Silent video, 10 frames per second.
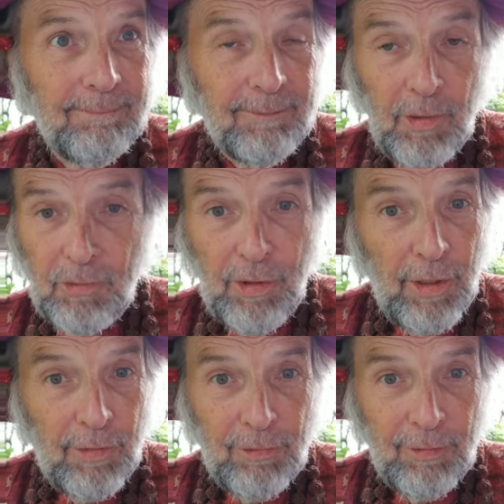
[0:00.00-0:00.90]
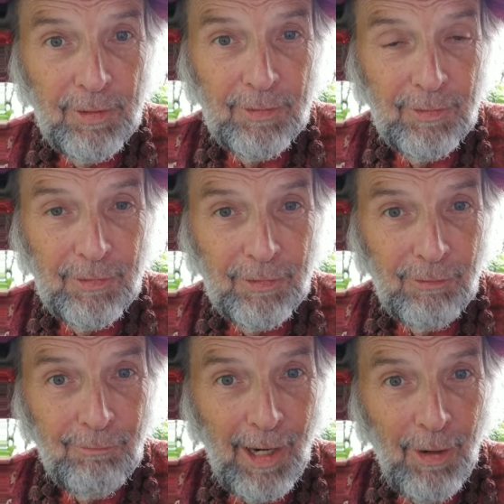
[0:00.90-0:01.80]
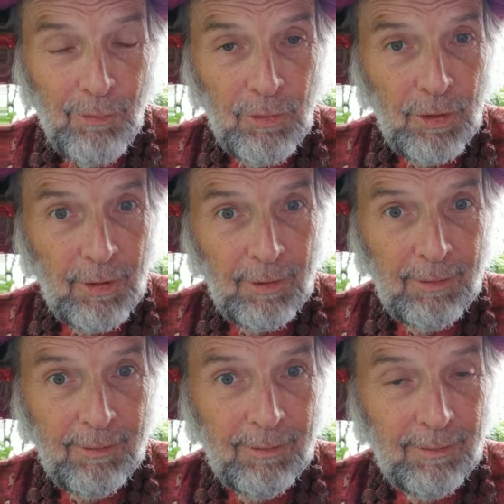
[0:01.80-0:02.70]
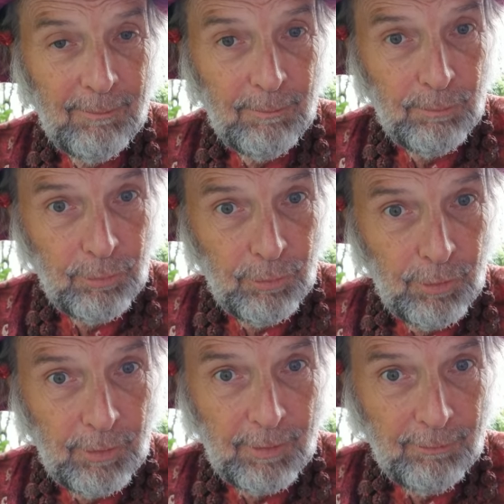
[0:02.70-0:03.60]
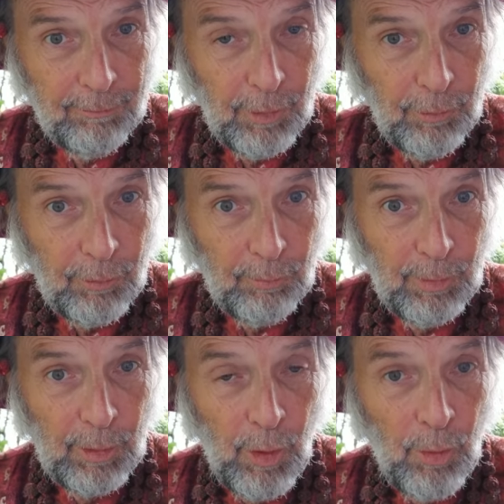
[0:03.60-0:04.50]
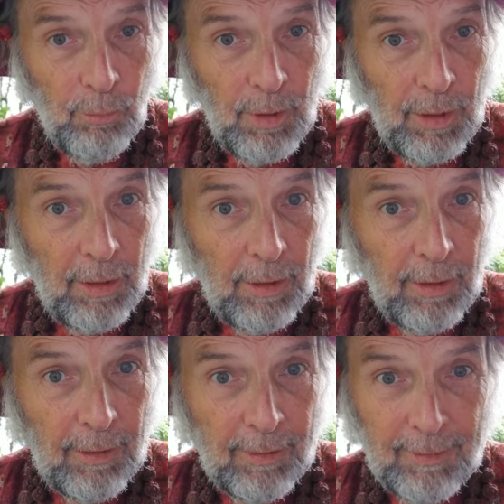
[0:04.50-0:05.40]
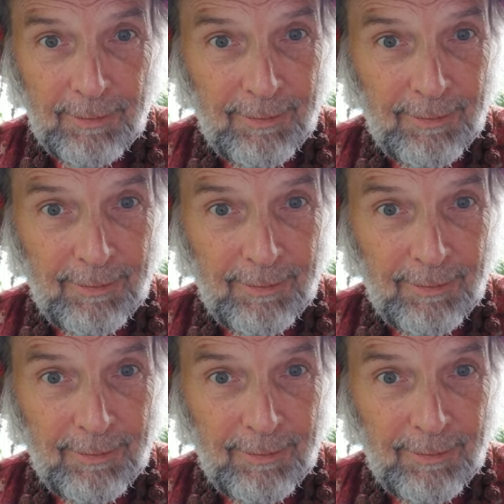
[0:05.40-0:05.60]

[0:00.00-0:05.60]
endangering the surrounding poor folks below me and